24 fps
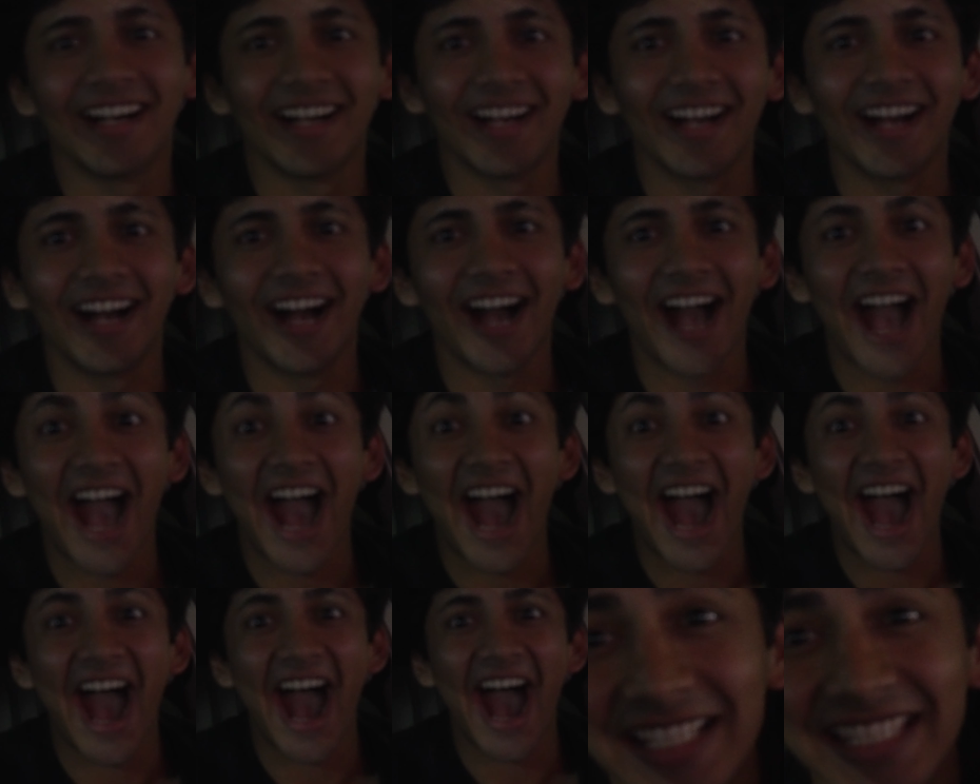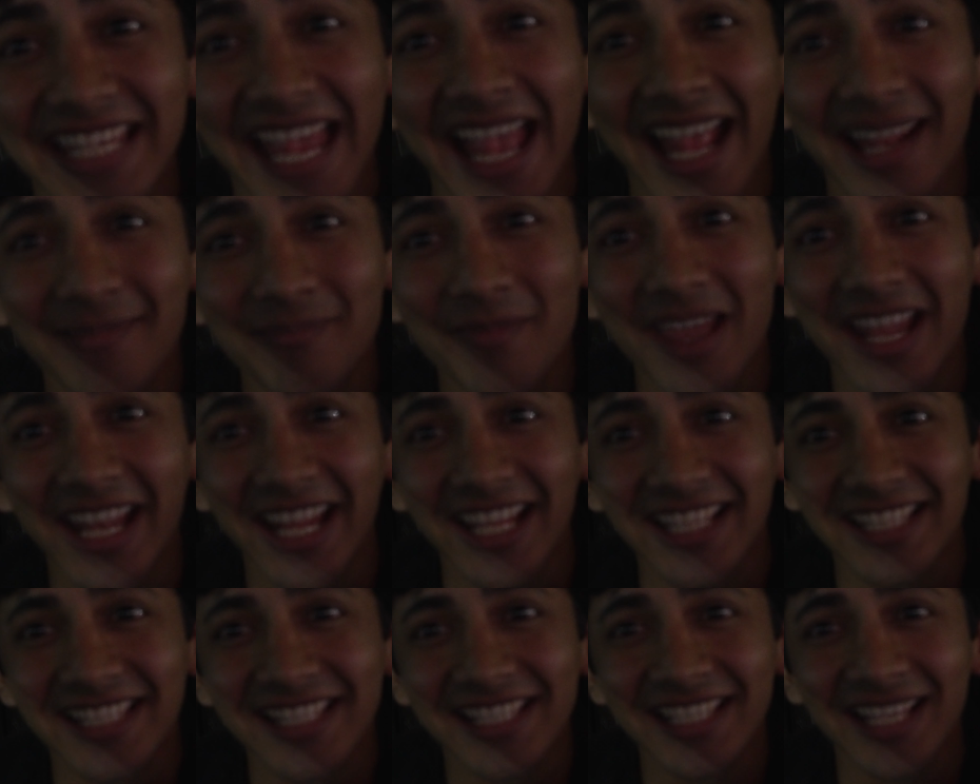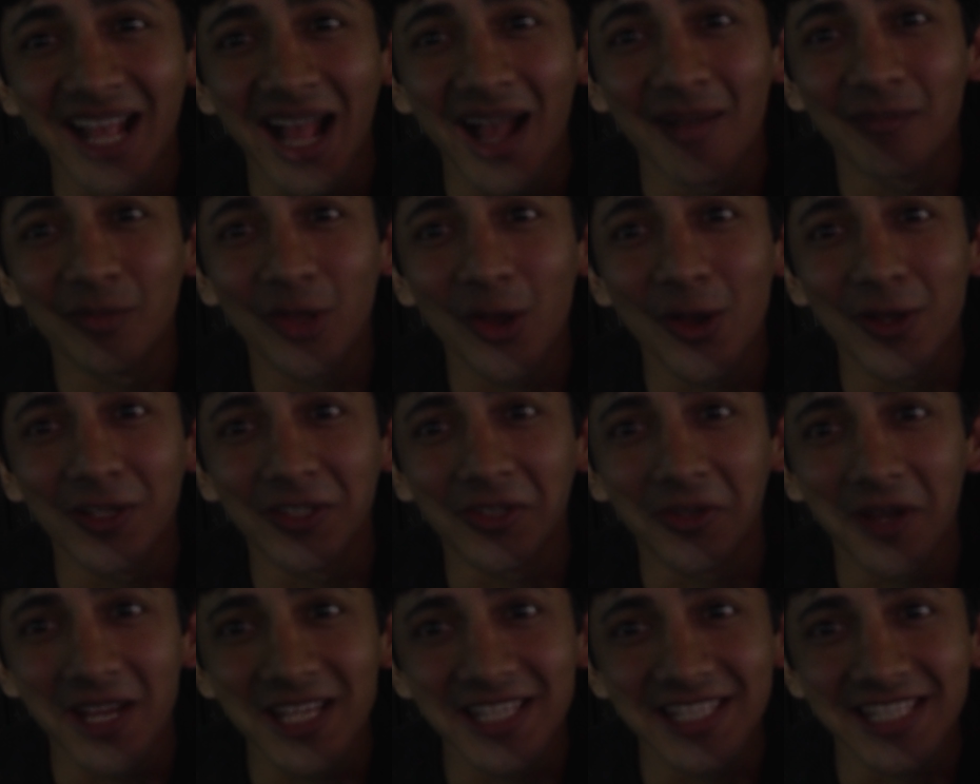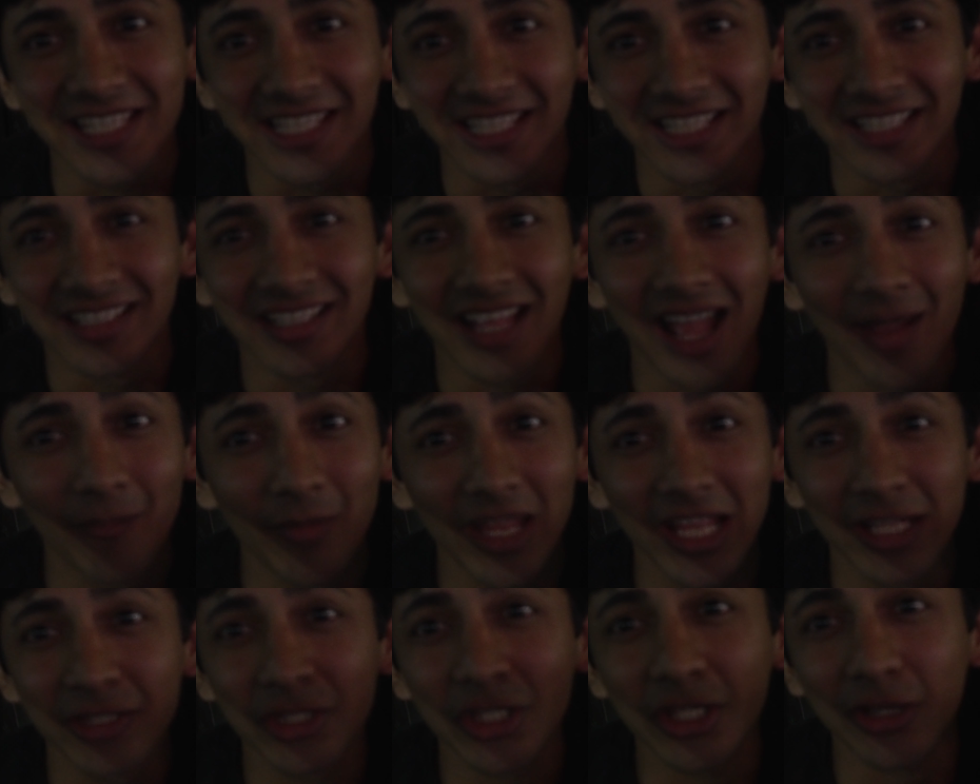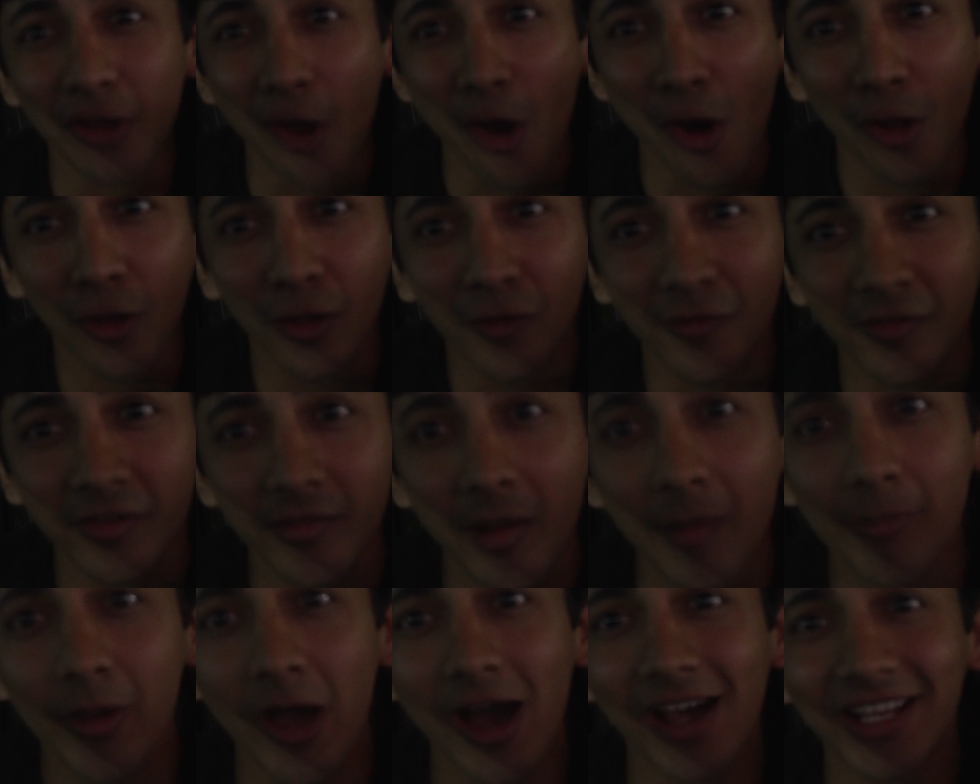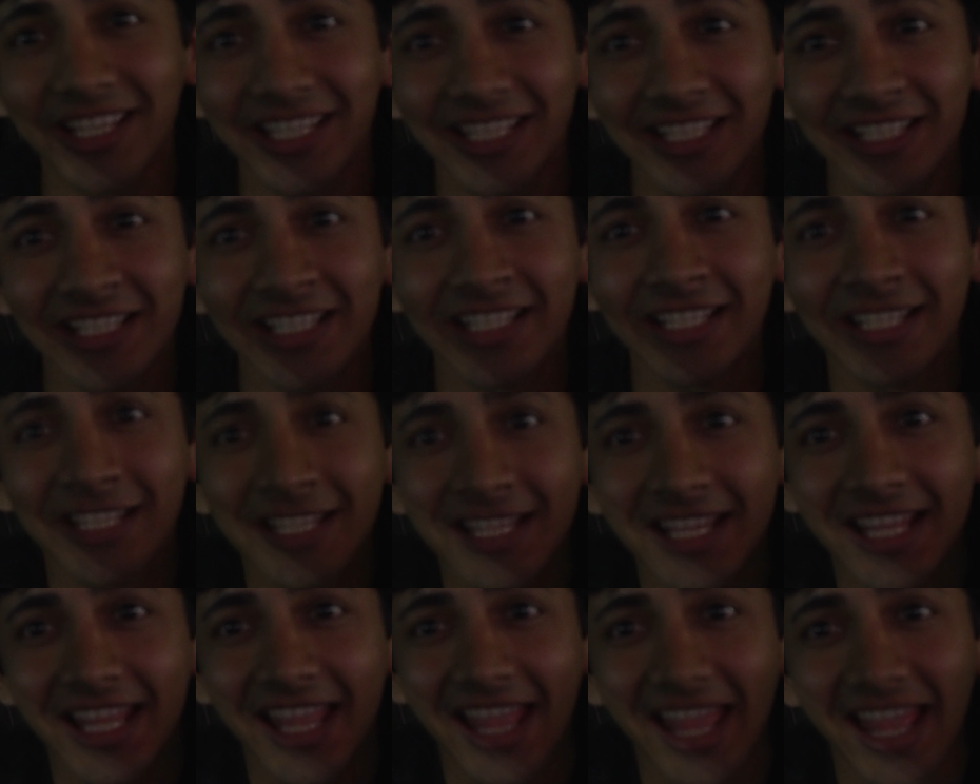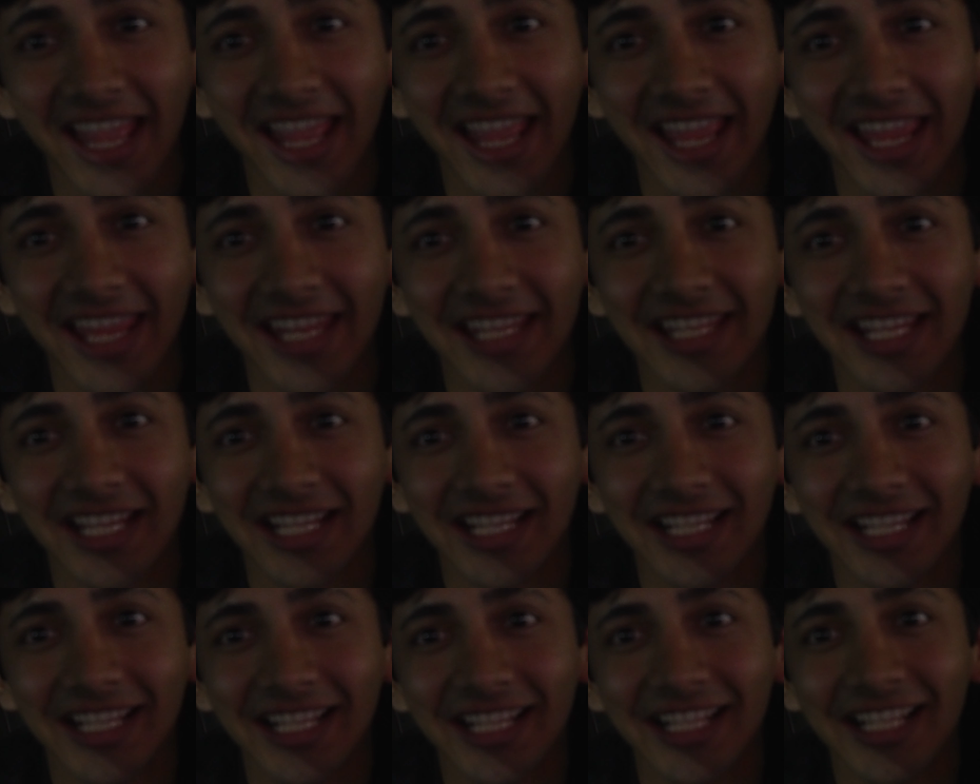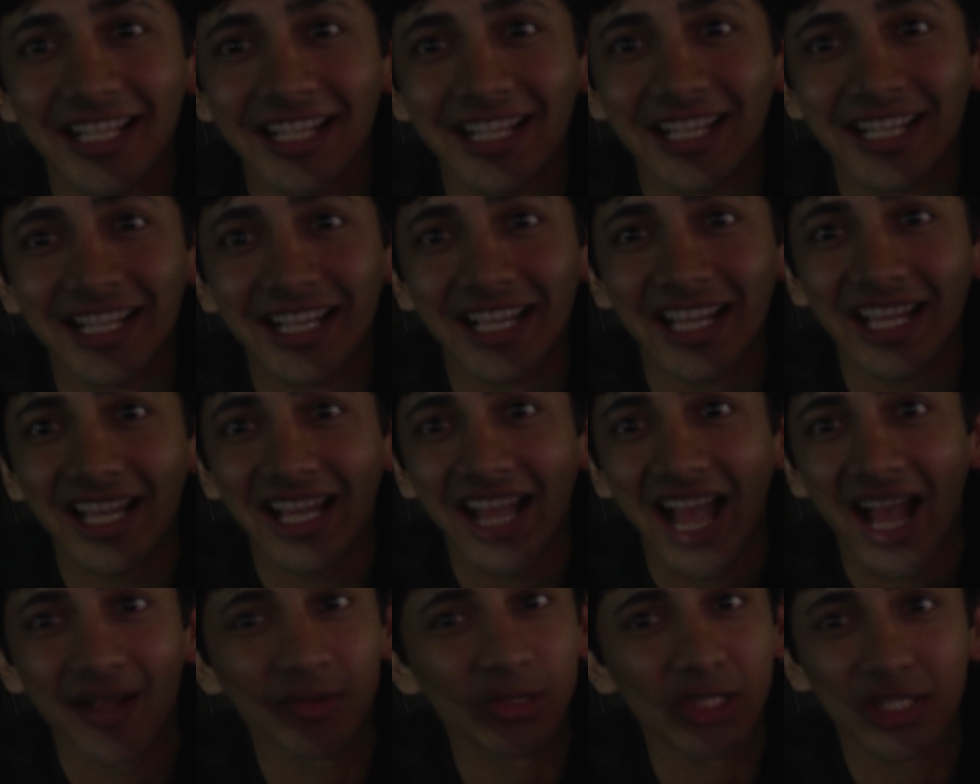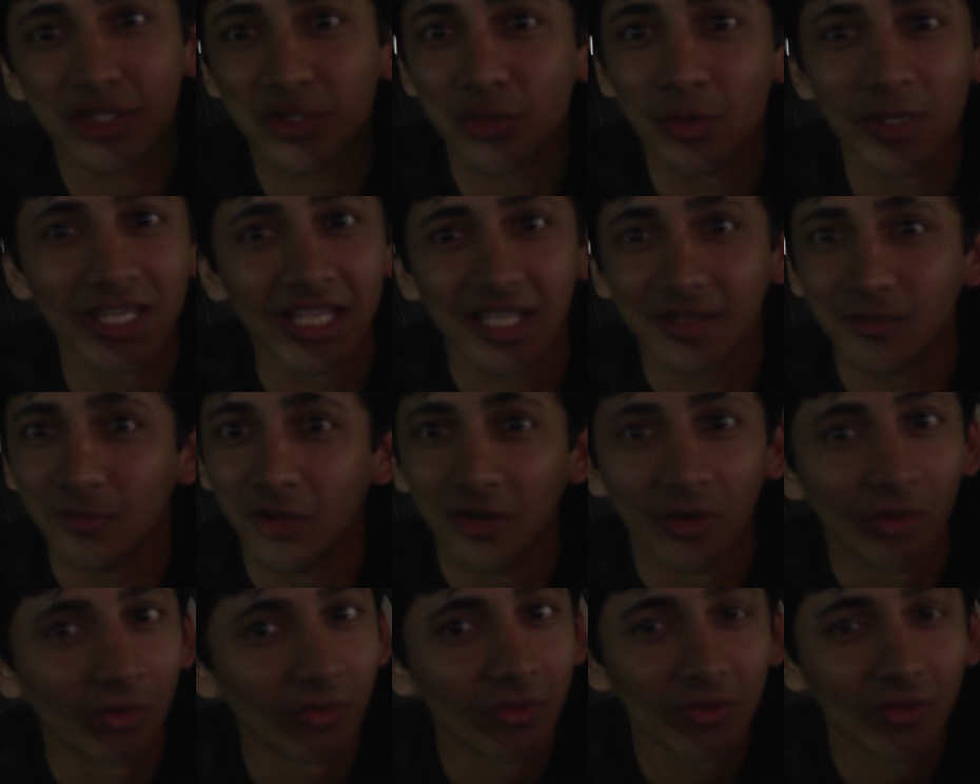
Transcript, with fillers: tapa. In 10 minutes, I'm going crazy. I'm itching all over my body and I'm just freaking, bro.